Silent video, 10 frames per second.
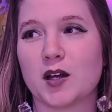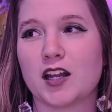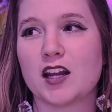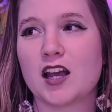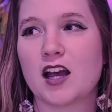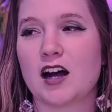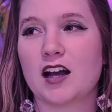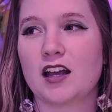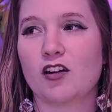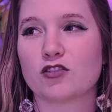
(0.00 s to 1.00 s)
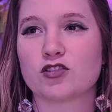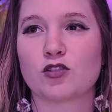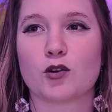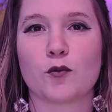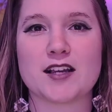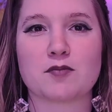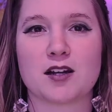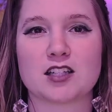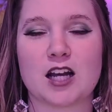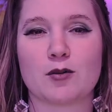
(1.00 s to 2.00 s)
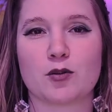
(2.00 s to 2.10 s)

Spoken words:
but I also don't want to waste my time